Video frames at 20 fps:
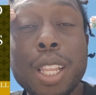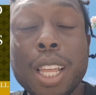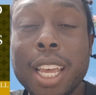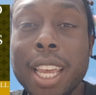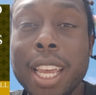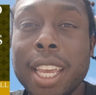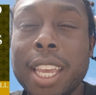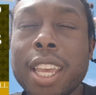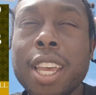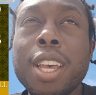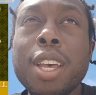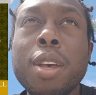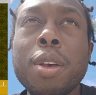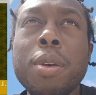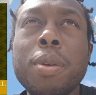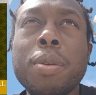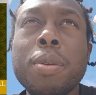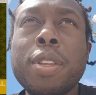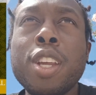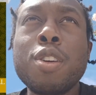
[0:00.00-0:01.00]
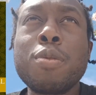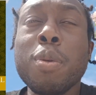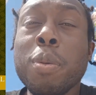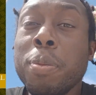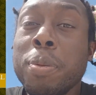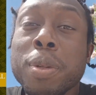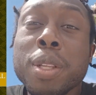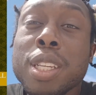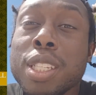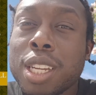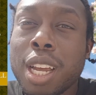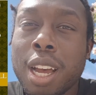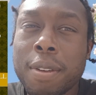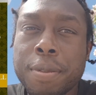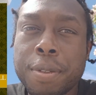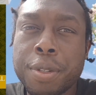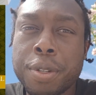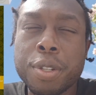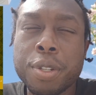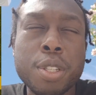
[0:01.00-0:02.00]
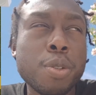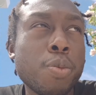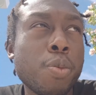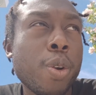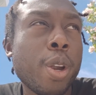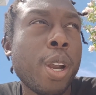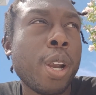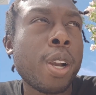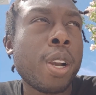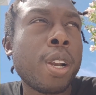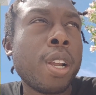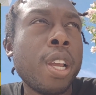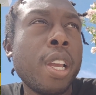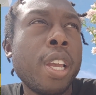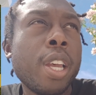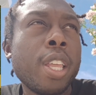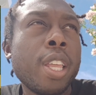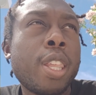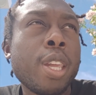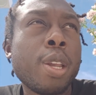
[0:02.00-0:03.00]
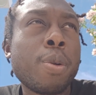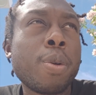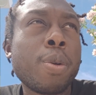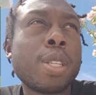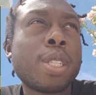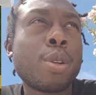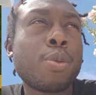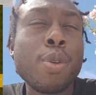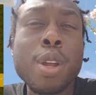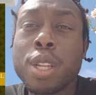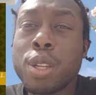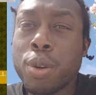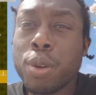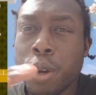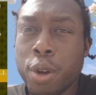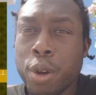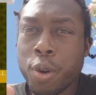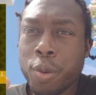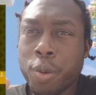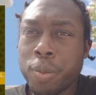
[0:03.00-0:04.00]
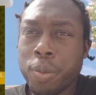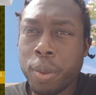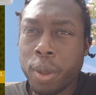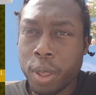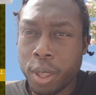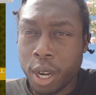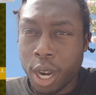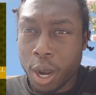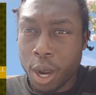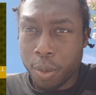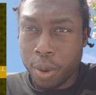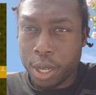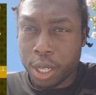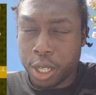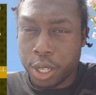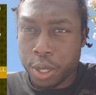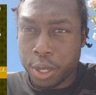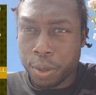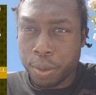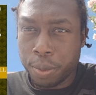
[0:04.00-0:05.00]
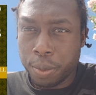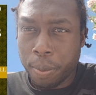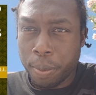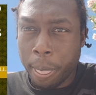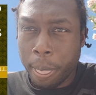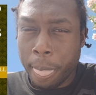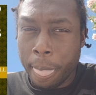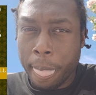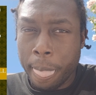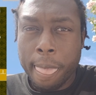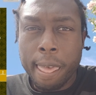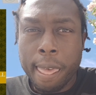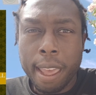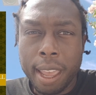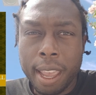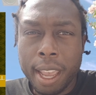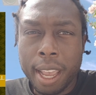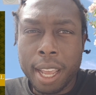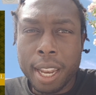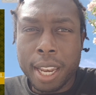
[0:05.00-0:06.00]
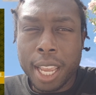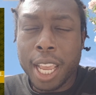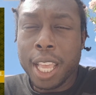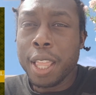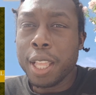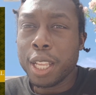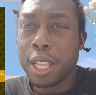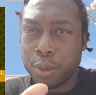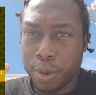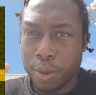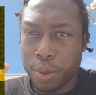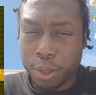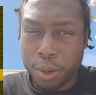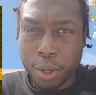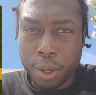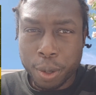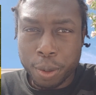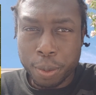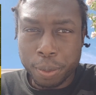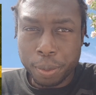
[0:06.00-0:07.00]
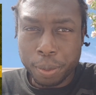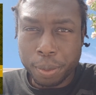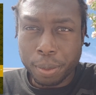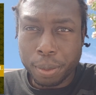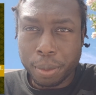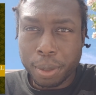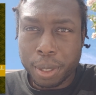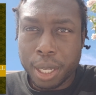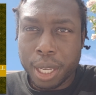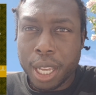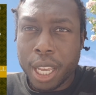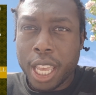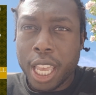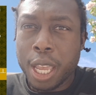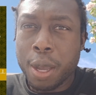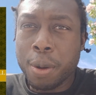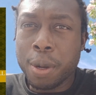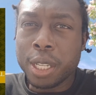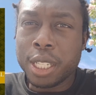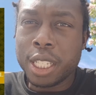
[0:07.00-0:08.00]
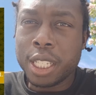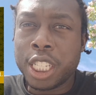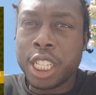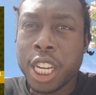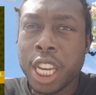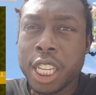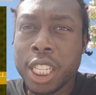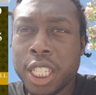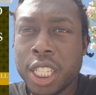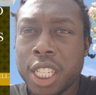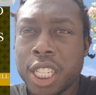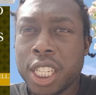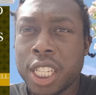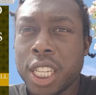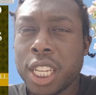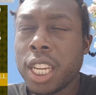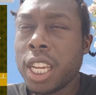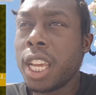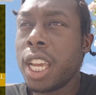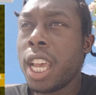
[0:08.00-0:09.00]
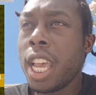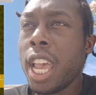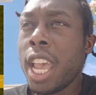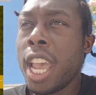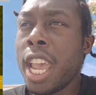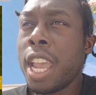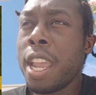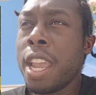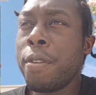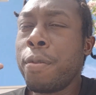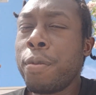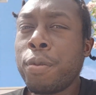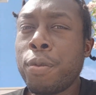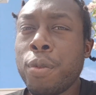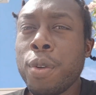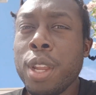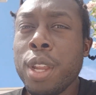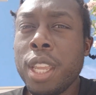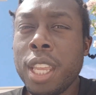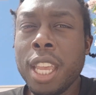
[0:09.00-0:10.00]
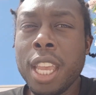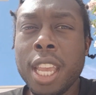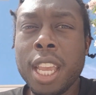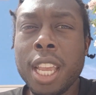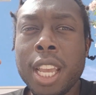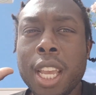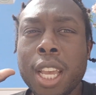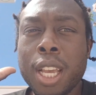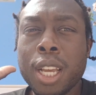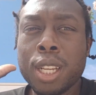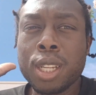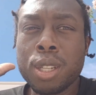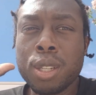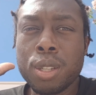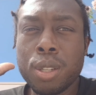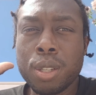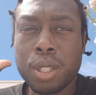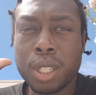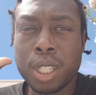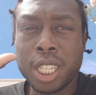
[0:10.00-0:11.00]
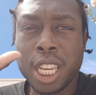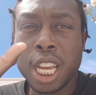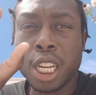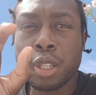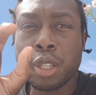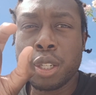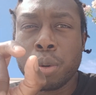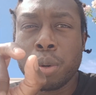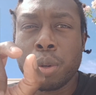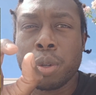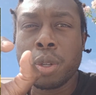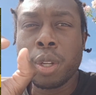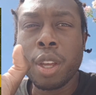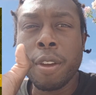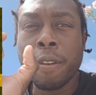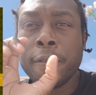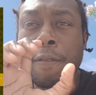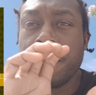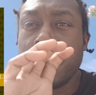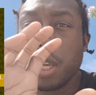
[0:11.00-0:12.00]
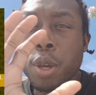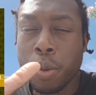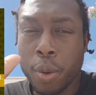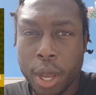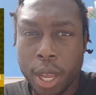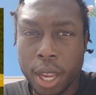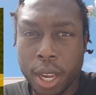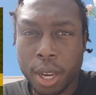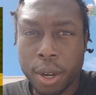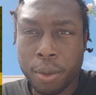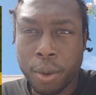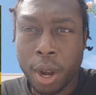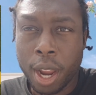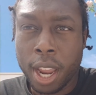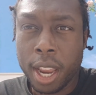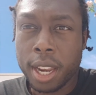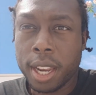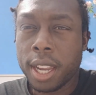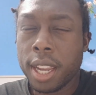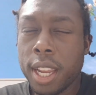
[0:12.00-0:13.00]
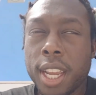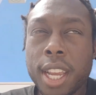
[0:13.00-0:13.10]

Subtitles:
like, terrible police officers, and where there was a rental home that I went to, and in this rental home, it was just a freaking scheduled viewing, right?